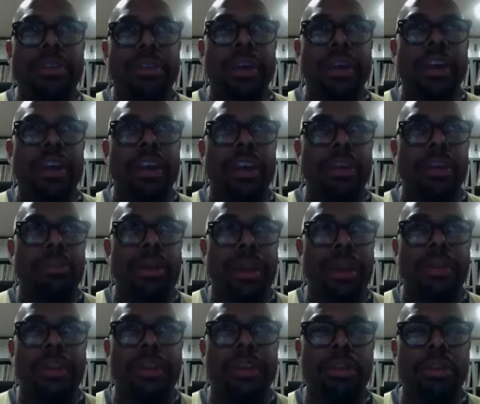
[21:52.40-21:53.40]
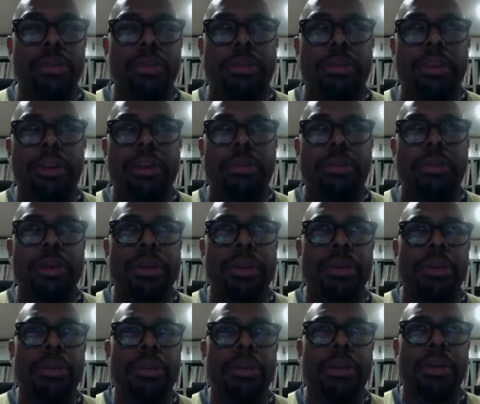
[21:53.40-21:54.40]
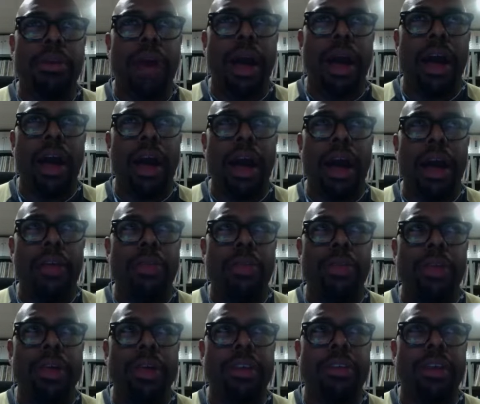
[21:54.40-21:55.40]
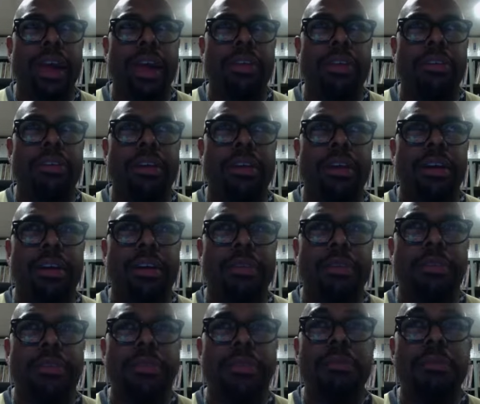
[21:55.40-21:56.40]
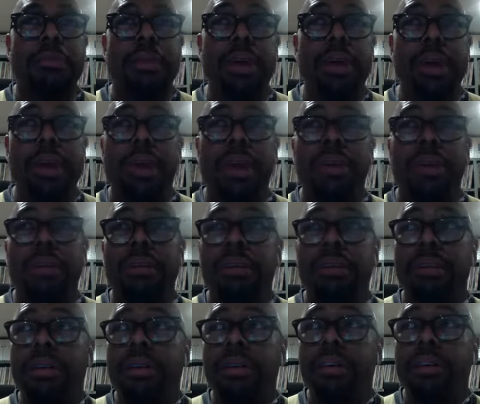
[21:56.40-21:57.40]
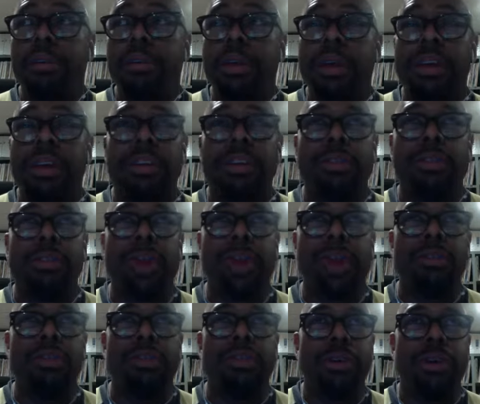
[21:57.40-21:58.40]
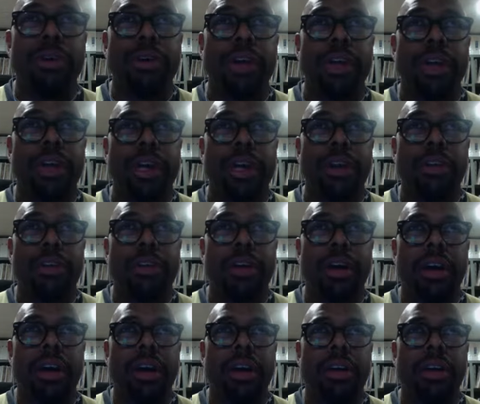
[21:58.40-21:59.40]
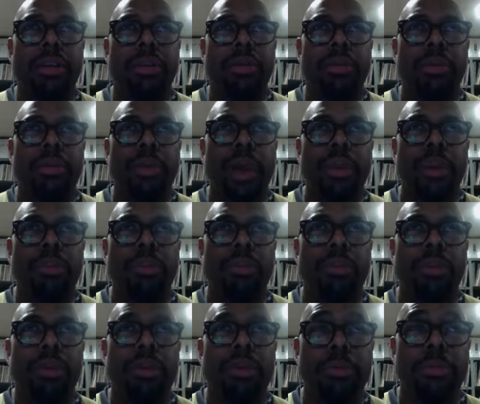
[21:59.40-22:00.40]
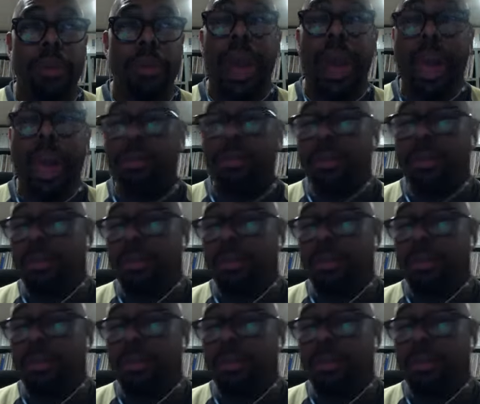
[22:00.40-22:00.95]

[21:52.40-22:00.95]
it any better than you did, but, you know, I, I think that uh, for me, speaking of Wayne Shorter again, uh, Wayne Shorter, actually